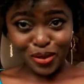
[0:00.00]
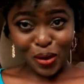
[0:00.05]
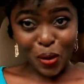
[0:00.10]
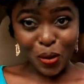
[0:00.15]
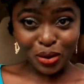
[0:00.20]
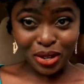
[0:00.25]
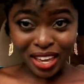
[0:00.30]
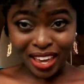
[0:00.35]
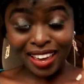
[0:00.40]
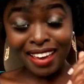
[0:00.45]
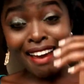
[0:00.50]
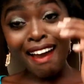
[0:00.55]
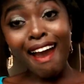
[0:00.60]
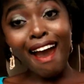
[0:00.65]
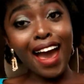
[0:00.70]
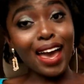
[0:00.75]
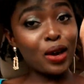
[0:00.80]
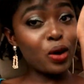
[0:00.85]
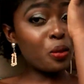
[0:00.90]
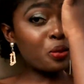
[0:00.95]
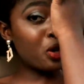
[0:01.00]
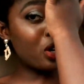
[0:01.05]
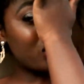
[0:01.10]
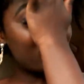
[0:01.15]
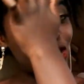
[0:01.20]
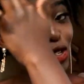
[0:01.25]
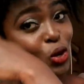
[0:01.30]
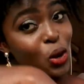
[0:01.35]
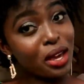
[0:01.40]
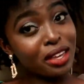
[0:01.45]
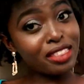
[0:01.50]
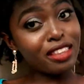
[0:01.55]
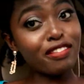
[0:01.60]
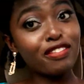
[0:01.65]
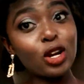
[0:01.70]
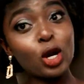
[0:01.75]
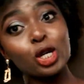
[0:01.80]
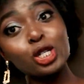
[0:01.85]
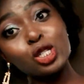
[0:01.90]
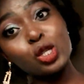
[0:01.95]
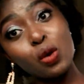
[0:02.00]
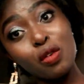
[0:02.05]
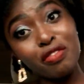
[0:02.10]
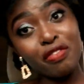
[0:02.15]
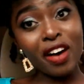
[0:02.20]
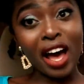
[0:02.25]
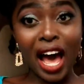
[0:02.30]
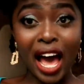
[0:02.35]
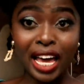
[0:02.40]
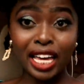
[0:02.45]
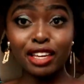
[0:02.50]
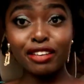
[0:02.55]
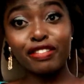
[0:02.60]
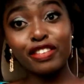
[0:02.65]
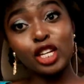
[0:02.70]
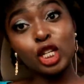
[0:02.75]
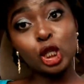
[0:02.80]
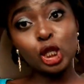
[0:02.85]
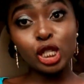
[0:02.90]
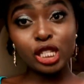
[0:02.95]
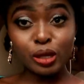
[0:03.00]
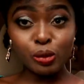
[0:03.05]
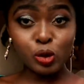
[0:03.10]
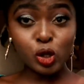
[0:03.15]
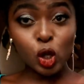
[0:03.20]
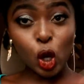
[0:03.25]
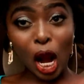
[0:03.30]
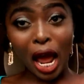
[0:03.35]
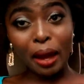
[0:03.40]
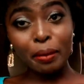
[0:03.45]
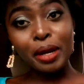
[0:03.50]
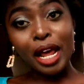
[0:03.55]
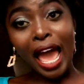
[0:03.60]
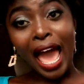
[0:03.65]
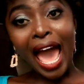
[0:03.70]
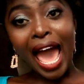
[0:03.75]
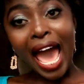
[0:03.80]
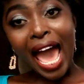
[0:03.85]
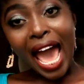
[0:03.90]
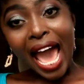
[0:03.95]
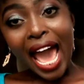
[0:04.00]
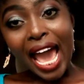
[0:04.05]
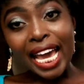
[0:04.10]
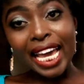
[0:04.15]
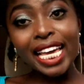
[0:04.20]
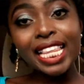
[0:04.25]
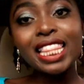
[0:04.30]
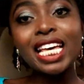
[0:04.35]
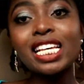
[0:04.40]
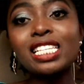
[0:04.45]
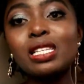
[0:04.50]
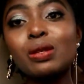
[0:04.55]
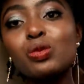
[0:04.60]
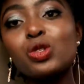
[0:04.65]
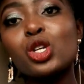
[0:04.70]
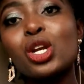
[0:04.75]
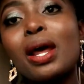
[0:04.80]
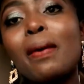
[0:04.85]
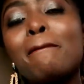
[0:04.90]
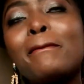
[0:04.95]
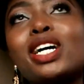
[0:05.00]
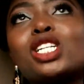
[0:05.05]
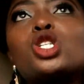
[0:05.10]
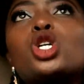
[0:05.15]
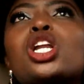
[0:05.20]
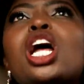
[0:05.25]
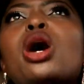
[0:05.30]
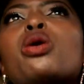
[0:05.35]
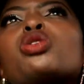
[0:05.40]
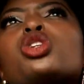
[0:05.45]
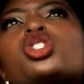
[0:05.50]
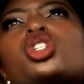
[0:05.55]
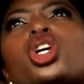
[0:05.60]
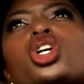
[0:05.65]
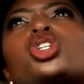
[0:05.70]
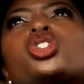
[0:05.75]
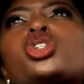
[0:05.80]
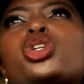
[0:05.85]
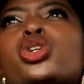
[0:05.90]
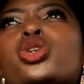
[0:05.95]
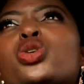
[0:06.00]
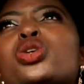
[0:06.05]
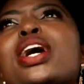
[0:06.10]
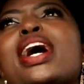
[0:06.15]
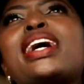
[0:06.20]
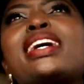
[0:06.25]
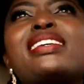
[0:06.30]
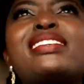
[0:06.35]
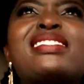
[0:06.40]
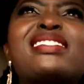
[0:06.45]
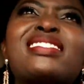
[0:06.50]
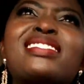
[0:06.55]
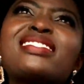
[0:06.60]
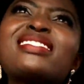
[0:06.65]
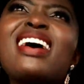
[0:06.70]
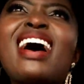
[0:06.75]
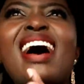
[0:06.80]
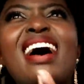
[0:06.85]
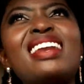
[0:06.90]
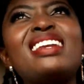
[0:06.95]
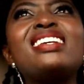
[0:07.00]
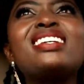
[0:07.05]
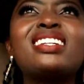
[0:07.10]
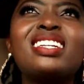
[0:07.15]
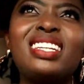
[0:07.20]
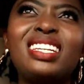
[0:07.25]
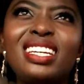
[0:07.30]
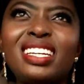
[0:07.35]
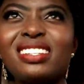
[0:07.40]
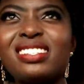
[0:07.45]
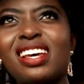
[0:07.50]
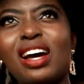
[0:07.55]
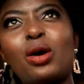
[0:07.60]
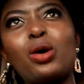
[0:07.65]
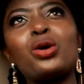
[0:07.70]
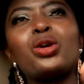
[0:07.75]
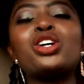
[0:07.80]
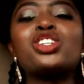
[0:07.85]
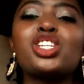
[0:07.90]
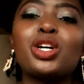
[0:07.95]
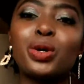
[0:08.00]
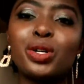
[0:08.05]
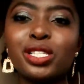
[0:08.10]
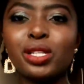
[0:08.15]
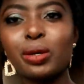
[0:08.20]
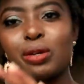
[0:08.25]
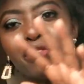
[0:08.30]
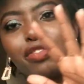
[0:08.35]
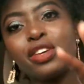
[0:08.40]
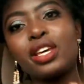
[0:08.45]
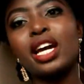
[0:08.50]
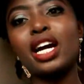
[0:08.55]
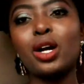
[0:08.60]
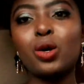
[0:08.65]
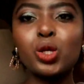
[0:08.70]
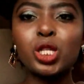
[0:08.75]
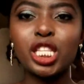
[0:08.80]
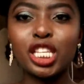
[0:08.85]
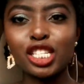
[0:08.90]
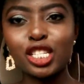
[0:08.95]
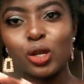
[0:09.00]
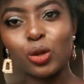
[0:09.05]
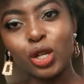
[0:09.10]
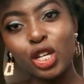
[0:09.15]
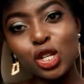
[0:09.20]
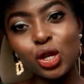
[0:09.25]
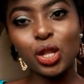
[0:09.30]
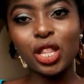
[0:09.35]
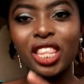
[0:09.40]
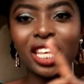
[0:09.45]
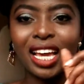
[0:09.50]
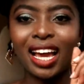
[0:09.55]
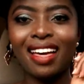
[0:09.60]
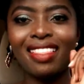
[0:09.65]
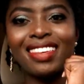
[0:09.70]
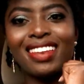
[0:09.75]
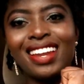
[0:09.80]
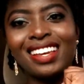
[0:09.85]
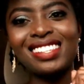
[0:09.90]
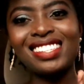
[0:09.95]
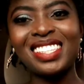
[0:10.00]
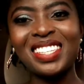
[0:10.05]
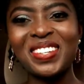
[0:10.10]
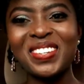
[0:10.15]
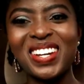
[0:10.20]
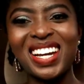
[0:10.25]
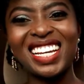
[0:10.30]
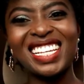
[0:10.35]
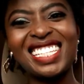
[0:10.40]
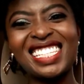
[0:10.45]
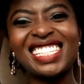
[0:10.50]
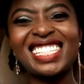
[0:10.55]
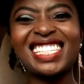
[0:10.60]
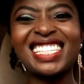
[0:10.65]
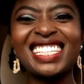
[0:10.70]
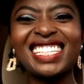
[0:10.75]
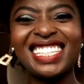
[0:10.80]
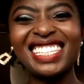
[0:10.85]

Okay, I hope you're enjoying the vlog so far. If you're not subscribed, hit that subscribe button. I will talk to you guys a little later on, not once we figure out this location thing, and then I see you guys.